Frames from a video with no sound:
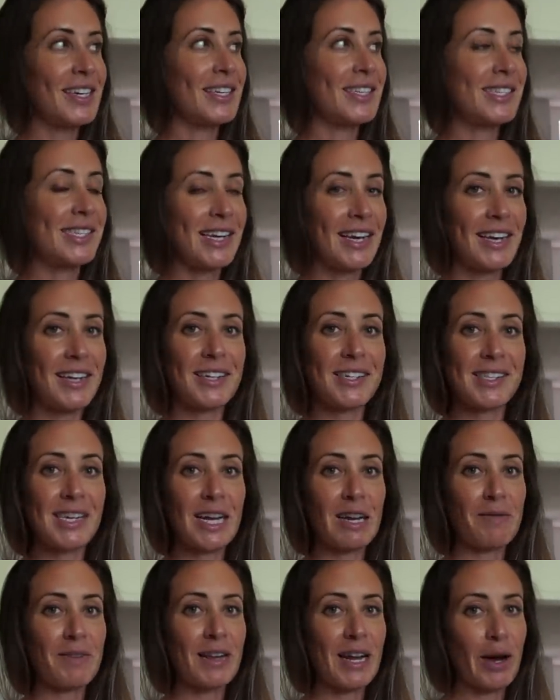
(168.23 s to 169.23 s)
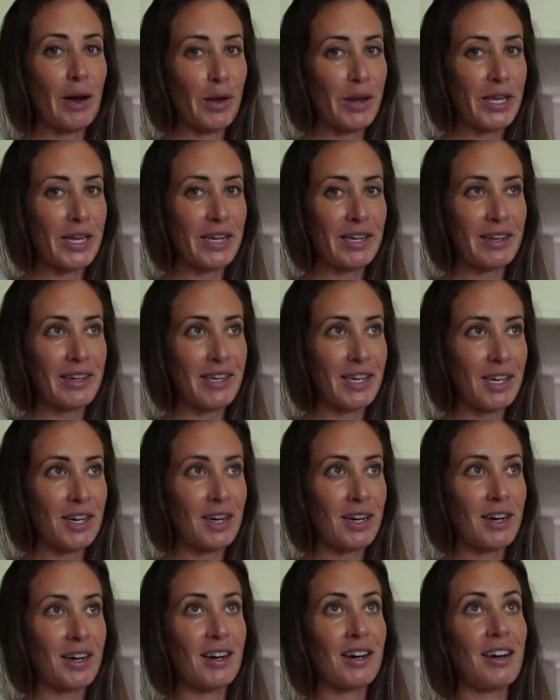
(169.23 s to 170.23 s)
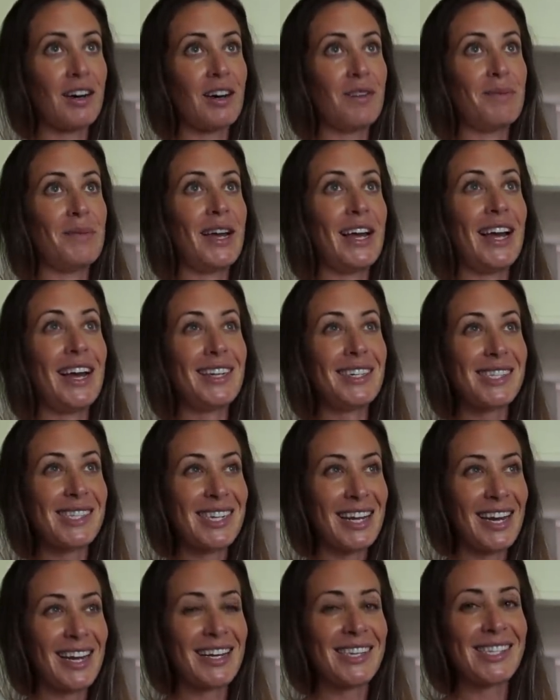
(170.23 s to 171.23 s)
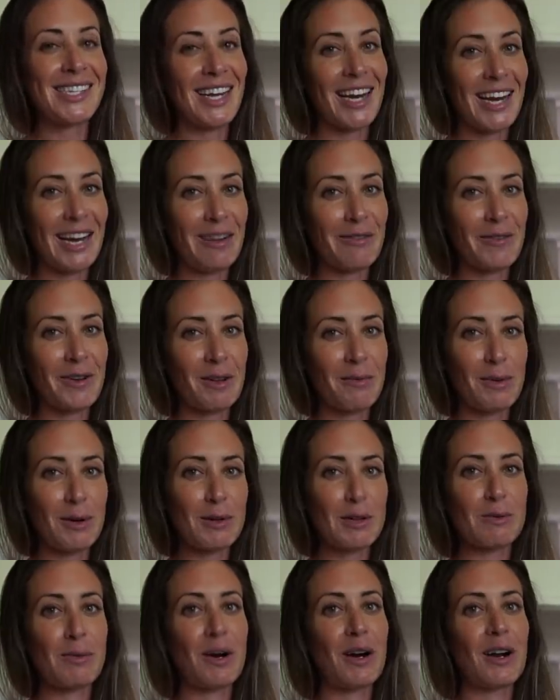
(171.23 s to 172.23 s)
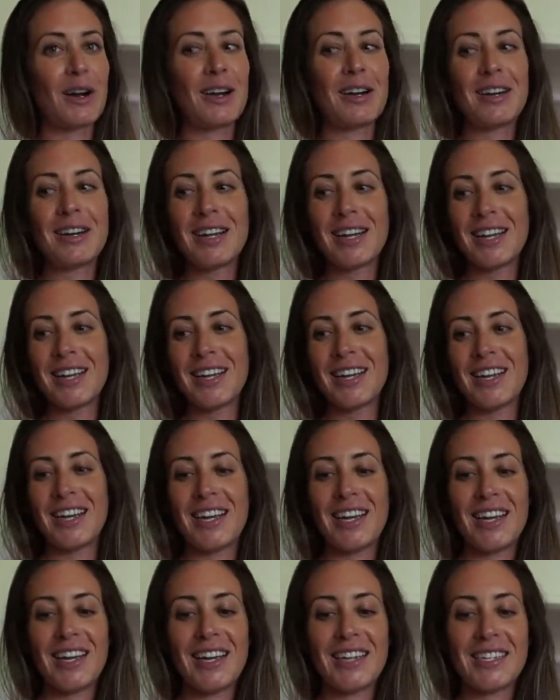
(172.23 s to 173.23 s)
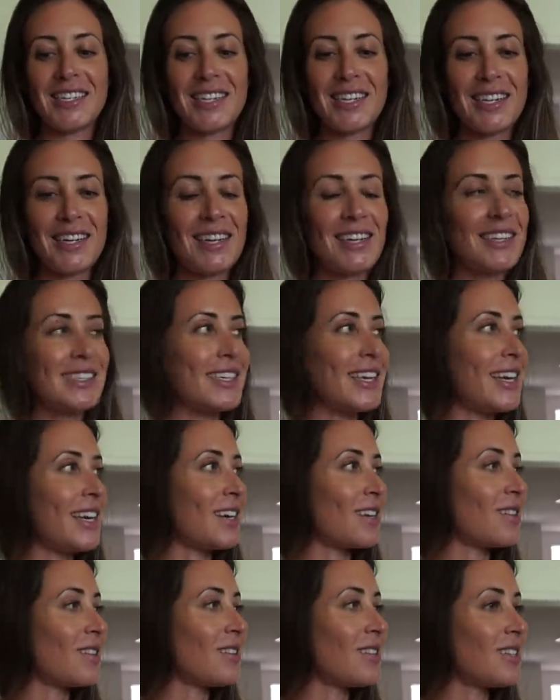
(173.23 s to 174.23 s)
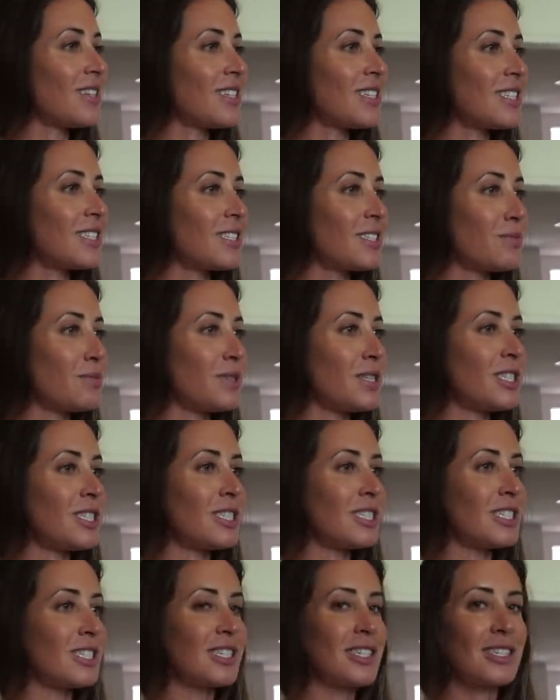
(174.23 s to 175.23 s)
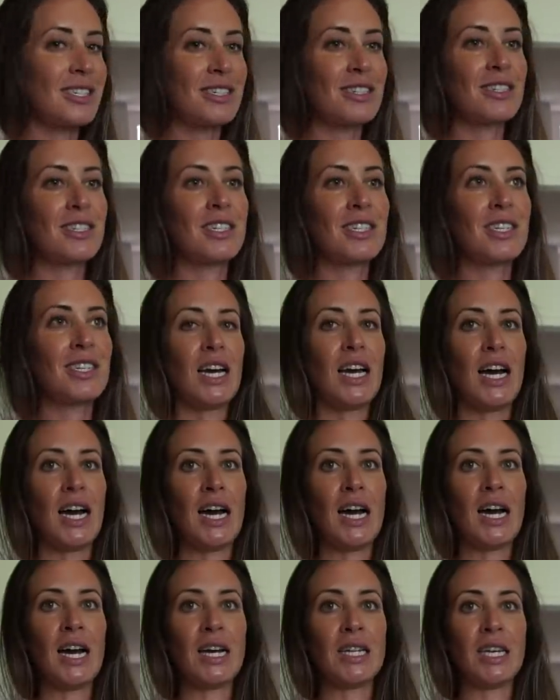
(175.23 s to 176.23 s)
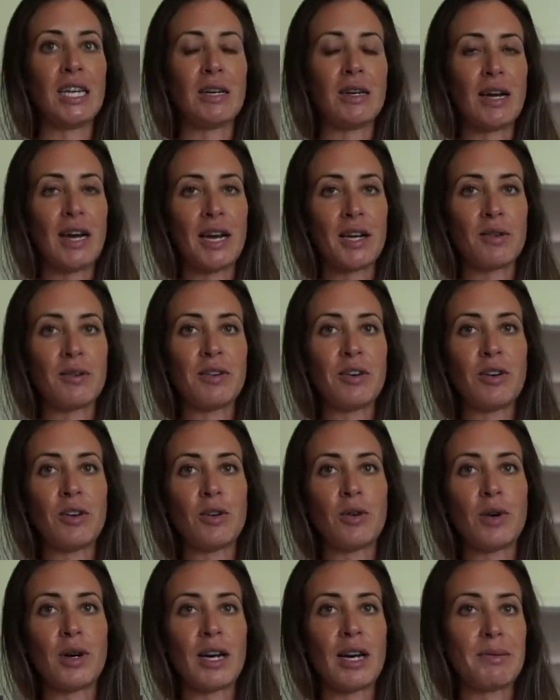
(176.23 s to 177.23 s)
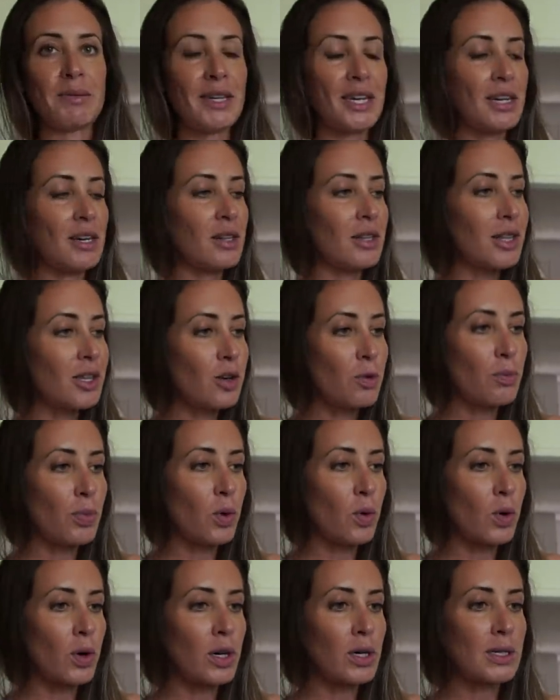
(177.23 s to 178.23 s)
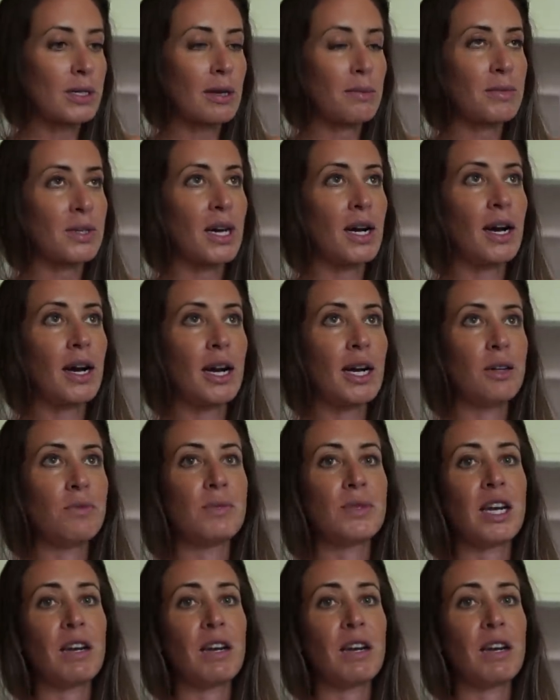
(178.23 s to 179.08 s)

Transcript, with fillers: Staying safe and healthy here, um, and staying sane for the most part. It is getting a little bit, like, I don't know, I'm getting a little bored sometimes.